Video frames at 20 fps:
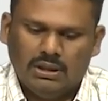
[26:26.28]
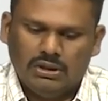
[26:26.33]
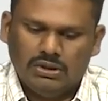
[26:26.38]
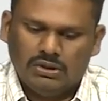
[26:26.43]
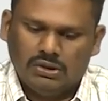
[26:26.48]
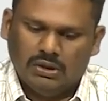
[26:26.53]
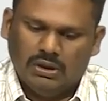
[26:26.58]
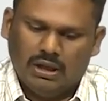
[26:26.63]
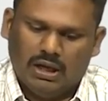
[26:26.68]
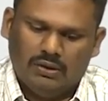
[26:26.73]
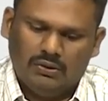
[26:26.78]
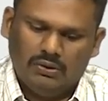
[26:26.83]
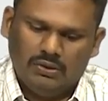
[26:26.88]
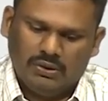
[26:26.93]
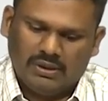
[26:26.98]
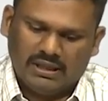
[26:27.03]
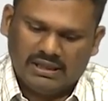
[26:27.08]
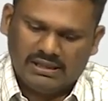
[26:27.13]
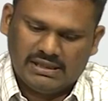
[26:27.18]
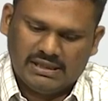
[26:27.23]
So, now
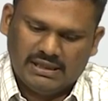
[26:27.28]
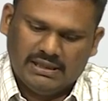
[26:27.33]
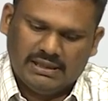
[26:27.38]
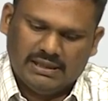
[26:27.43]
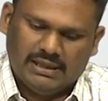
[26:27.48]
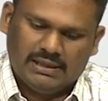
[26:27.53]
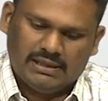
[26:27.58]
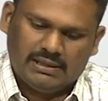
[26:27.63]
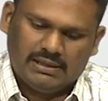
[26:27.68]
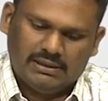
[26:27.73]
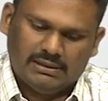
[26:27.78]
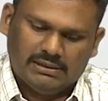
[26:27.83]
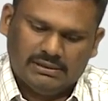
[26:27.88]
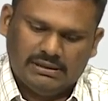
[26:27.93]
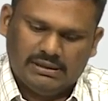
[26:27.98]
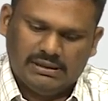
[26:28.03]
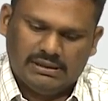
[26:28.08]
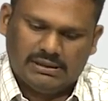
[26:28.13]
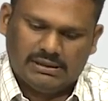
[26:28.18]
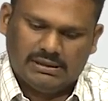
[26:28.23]
you can see that
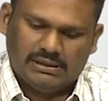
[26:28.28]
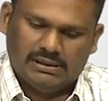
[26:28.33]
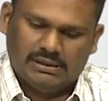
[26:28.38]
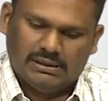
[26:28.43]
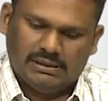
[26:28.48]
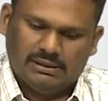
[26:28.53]
this